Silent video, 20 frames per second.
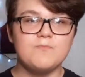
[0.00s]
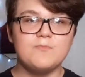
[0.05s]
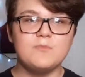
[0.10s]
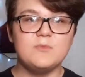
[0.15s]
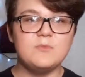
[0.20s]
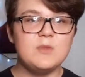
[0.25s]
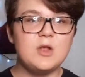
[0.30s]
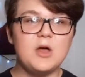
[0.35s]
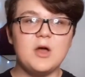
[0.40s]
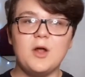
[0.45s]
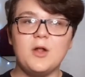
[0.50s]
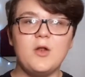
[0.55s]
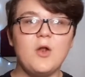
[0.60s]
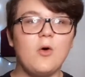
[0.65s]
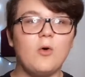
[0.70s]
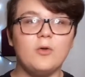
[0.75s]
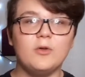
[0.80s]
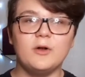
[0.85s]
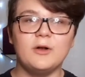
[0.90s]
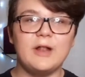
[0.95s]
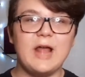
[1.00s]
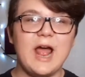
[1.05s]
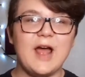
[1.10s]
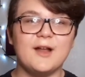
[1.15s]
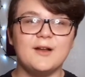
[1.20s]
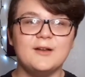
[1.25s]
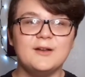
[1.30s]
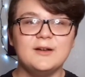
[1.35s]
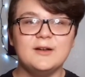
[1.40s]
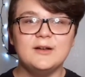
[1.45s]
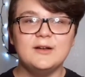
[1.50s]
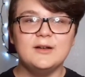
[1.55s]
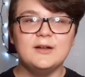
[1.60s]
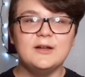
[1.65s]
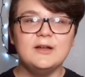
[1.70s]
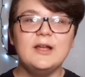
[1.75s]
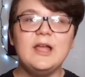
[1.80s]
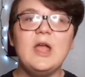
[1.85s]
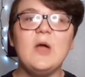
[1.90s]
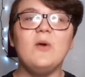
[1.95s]
No, no older than that.
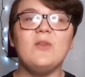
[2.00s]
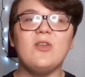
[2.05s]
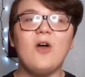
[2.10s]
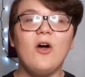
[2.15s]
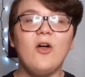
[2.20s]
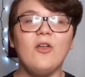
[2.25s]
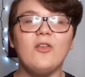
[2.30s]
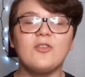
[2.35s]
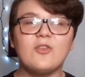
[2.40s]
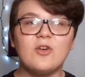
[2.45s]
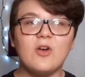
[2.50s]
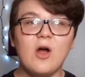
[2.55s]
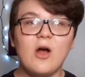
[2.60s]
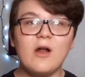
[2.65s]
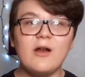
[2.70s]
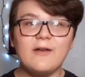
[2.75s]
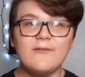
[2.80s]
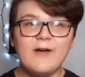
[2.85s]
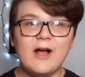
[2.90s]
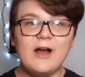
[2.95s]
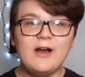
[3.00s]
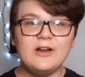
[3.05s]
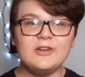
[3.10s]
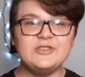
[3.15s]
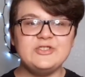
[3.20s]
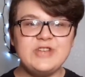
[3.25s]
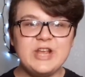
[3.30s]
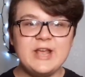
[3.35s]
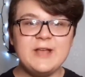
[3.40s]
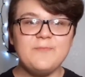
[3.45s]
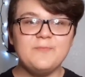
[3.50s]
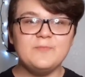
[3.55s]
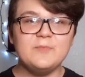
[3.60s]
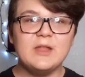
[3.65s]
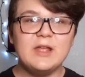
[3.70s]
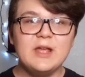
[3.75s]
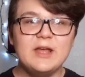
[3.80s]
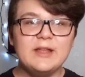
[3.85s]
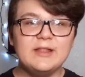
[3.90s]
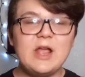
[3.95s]
And with all this coronavirus shit,
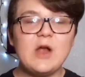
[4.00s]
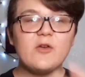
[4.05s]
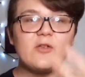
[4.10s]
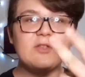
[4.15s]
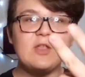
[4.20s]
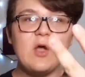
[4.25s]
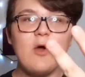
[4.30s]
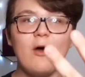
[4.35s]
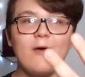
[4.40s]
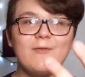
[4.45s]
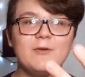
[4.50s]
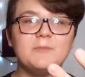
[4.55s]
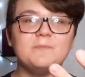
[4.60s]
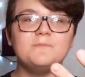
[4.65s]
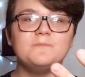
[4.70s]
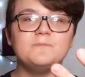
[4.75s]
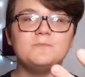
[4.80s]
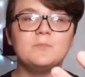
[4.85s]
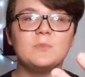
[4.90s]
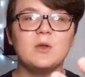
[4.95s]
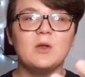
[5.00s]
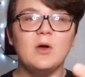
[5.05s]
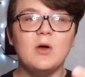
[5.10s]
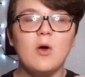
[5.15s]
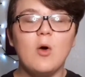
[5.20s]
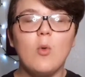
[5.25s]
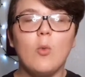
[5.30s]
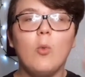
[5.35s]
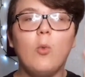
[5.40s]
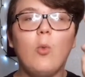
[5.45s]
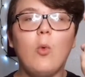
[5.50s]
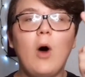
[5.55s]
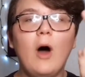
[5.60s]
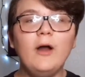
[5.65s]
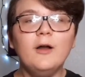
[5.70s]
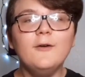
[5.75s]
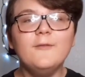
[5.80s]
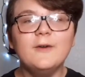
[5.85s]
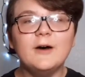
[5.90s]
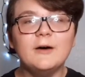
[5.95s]
there was two of them. One
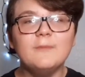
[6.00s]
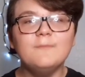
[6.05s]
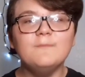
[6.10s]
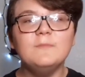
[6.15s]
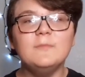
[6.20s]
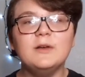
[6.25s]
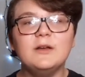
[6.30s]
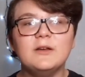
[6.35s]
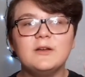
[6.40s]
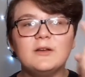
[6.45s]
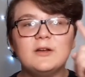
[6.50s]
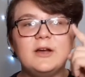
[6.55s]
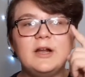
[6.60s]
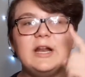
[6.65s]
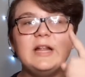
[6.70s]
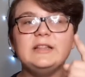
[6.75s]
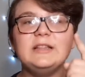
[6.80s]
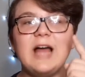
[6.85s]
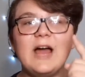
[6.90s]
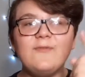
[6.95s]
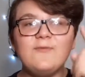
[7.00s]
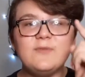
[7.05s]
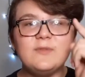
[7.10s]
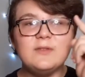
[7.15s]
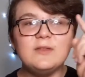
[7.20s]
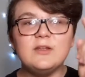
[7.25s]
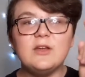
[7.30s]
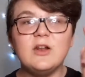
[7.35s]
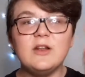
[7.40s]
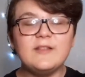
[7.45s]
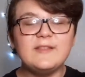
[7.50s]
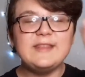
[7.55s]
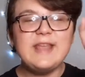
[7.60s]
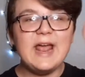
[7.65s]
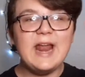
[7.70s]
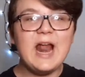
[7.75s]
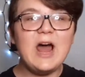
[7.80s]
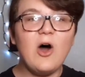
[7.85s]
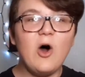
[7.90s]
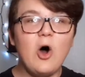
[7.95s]
of them could have left, could have
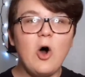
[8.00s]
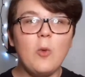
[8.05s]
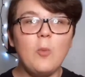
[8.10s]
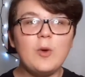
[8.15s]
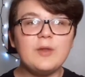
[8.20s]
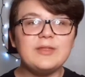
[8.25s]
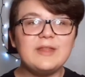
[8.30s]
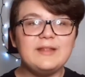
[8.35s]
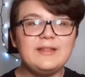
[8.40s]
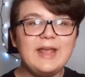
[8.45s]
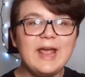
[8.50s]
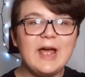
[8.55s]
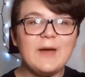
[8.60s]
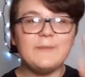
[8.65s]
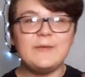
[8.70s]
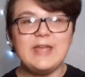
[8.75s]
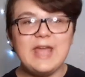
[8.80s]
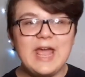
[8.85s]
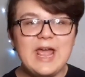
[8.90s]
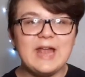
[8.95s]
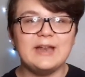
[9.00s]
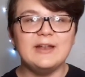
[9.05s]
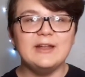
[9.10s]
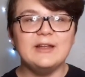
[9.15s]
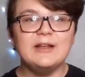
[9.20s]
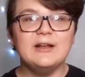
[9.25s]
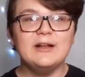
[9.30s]
stayed at home with the damn kid.